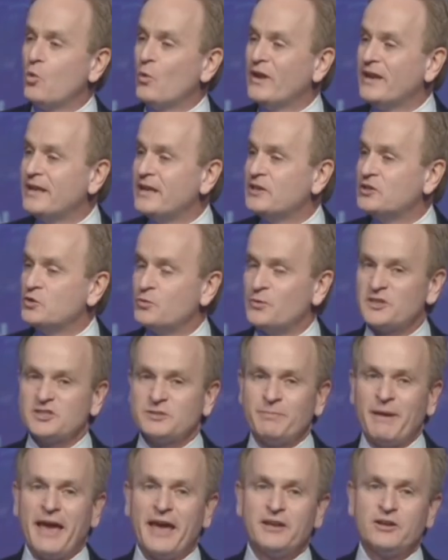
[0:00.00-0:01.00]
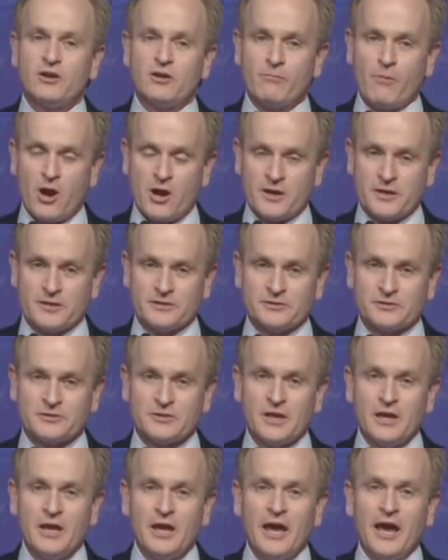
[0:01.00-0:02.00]
We need to expand our
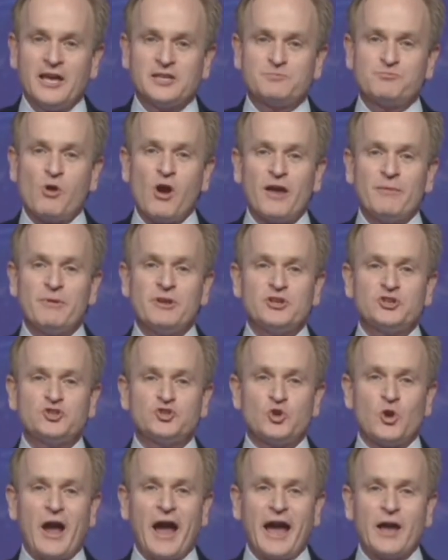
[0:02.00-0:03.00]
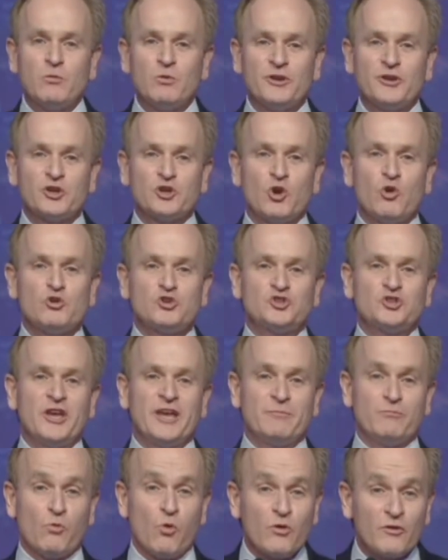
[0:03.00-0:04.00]
markets. As Prime Minister, I will
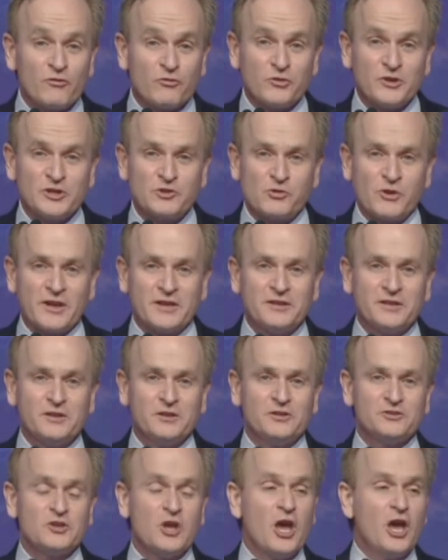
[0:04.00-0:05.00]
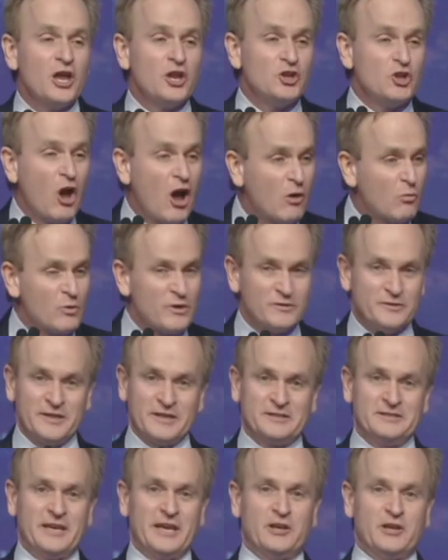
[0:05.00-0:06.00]
negotiate more free trade deals, not with
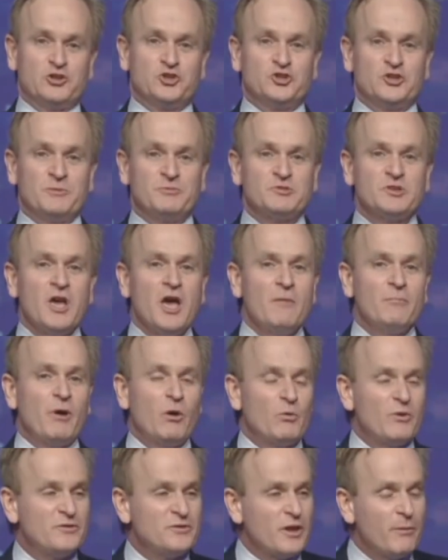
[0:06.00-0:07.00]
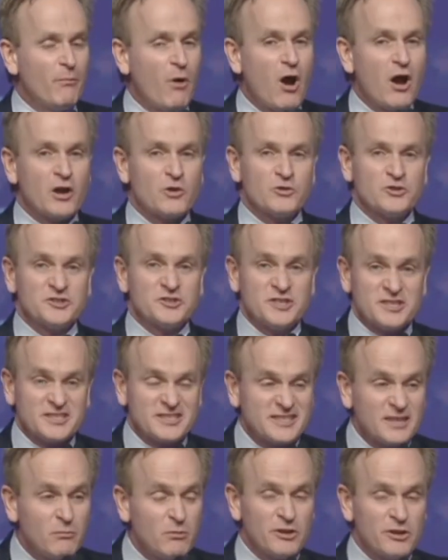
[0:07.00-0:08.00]
dictatorships, but with
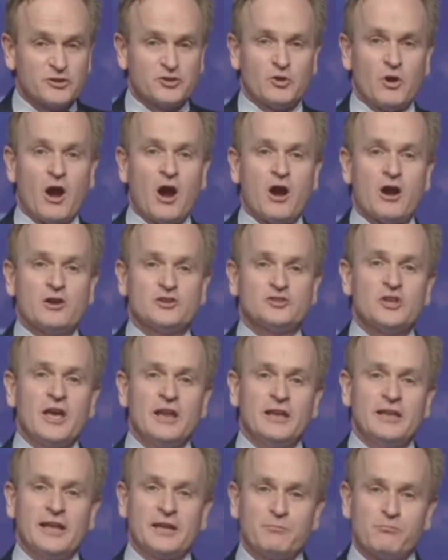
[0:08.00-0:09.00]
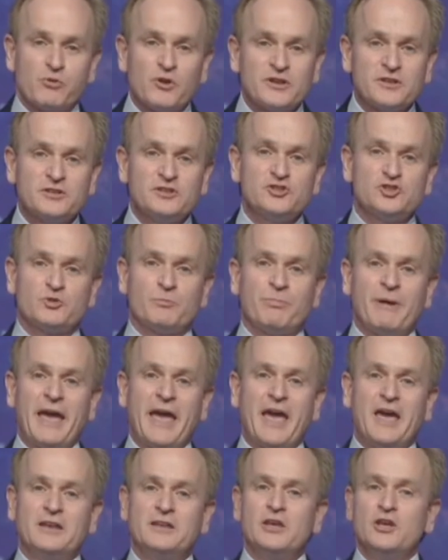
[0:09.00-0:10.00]
democracies similar to ours, like Britain,
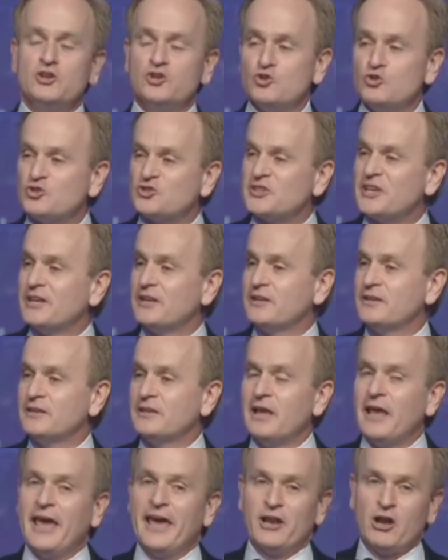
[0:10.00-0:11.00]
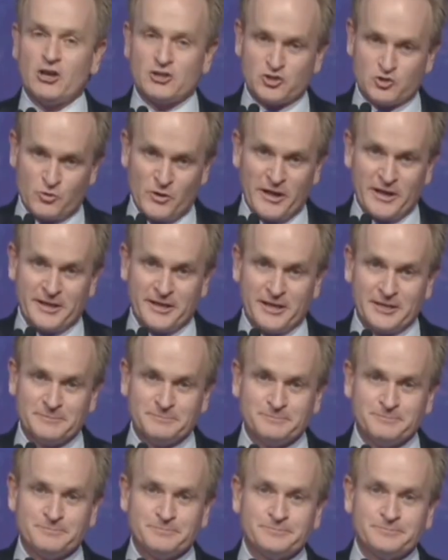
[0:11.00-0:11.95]
Japan, New Zealand, and Australia.